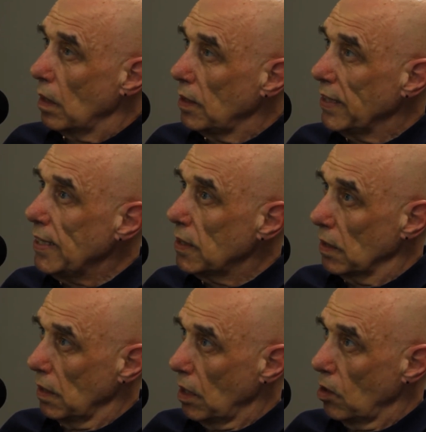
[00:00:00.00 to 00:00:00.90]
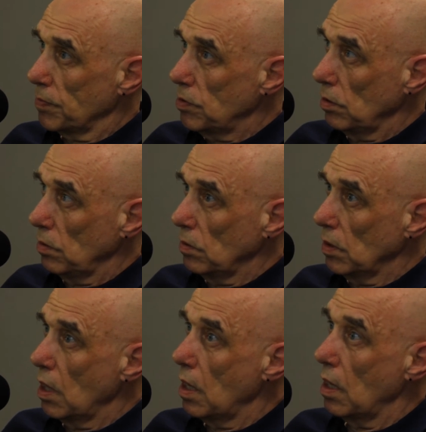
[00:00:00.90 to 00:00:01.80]
a leader up to
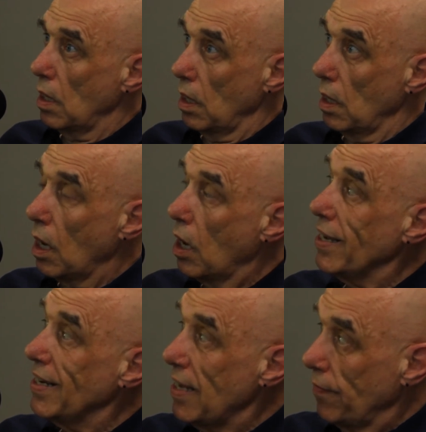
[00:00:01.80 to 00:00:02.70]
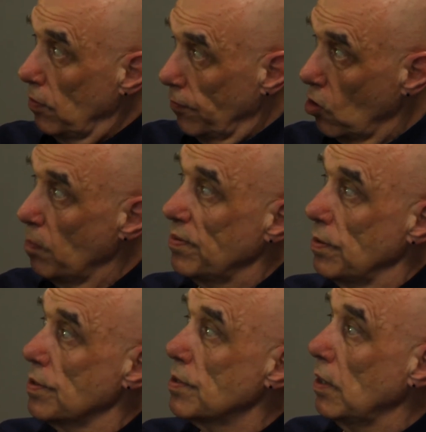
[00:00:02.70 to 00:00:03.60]
a high level of
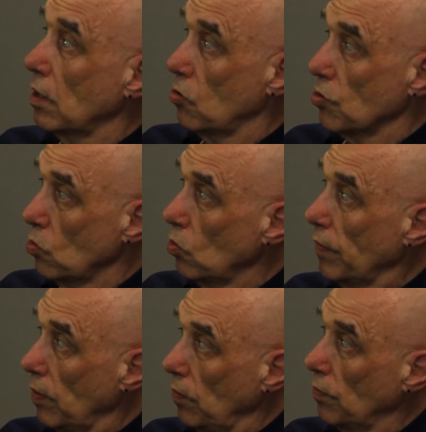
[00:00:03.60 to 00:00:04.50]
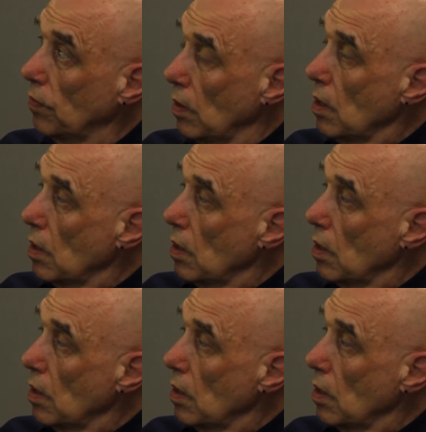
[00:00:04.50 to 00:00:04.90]
competency across all of